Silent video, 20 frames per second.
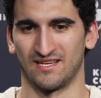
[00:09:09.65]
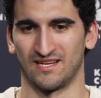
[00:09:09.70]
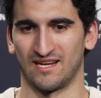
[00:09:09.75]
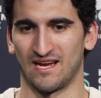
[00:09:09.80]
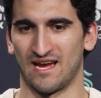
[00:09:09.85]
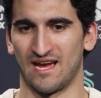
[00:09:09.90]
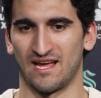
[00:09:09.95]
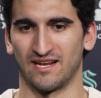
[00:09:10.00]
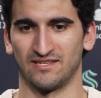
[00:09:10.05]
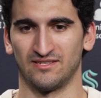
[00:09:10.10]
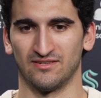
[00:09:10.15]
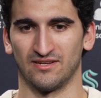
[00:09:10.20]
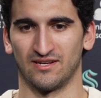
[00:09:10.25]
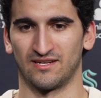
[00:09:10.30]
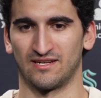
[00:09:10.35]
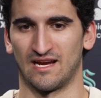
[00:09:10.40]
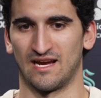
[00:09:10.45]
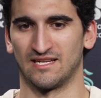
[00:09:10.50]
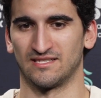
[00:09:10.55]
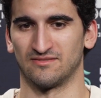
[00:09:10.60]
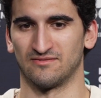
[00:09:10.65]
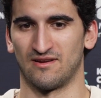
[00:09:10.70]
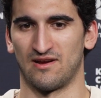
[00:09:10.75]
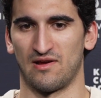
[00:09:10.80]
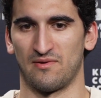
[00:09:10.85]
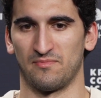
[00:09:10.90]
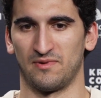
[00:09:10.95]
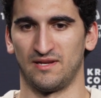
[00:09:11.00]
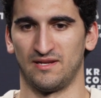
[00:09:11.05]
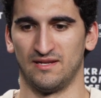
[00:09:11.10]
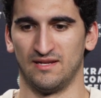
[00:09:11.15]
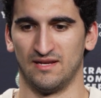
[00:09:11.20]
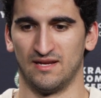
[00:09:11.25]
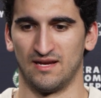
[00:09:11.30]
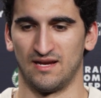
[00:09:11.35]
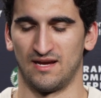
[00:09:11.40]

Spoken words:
like, I had great guys around me.